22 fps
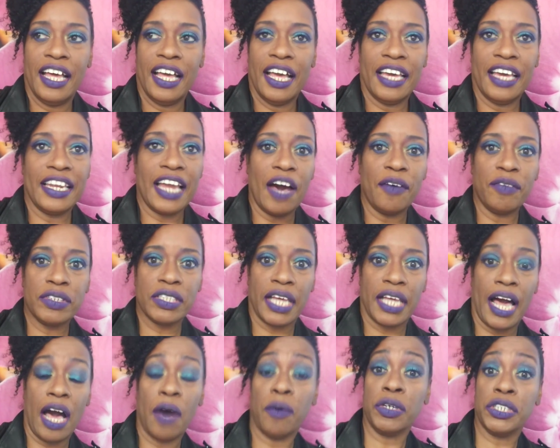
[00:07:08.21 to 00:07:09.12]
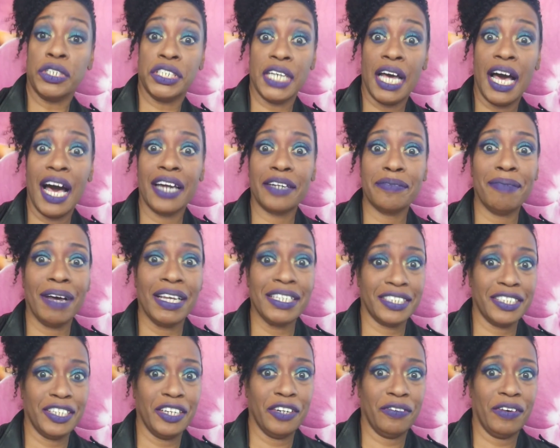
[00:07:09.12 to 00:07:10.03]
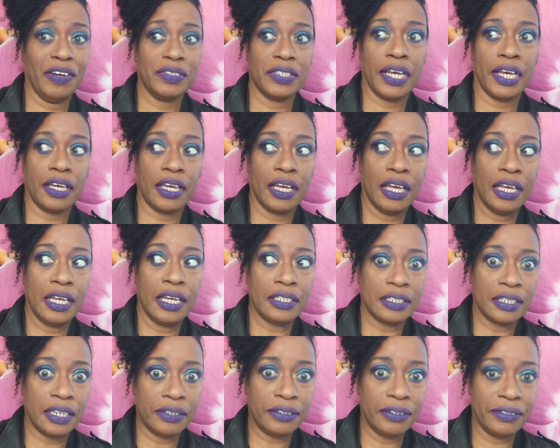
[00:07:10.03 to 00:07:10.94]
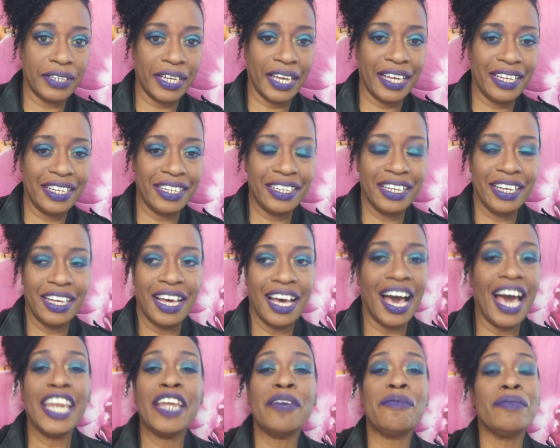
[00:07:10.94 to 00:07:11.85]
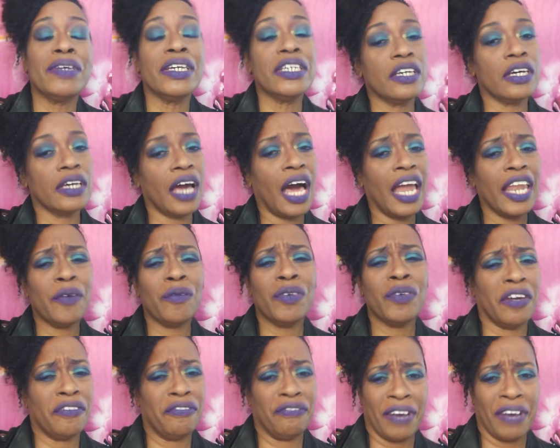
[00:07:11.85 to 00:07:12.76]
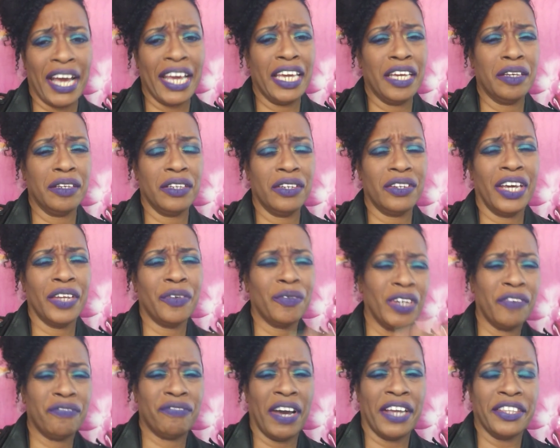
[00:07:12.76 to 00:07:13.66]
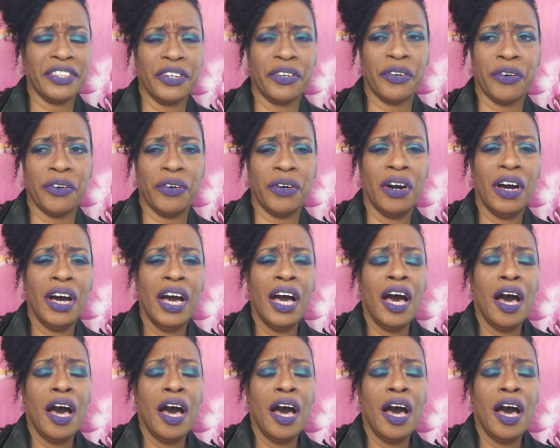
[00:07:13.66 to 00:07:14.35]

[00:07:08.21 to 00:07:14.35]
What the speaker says: And I was shocked myself. I was like, did I do that? I didn't mean it. I didn't want to fight. I didn't want to fight the girl.